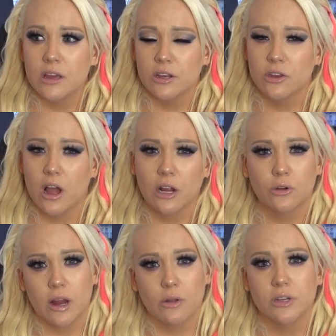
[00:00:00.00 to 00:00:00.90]
not
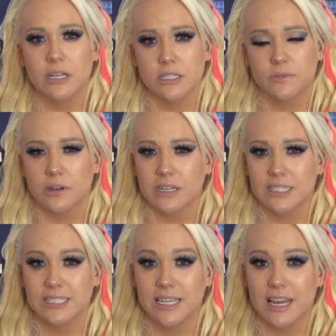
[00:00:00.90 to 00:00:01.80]
grounded as far
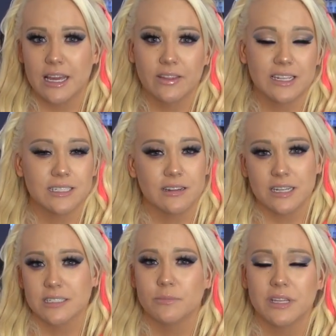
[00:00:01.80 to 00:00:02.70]
as saying that's
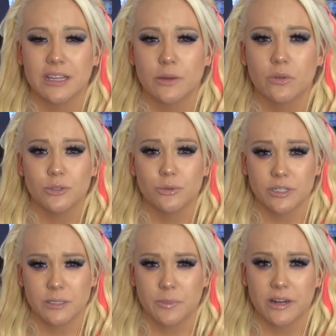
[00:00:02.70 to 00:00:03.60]
not something they to
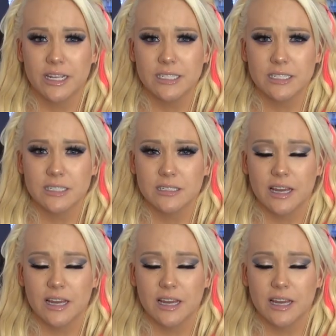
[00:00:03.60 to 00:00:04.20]
experience.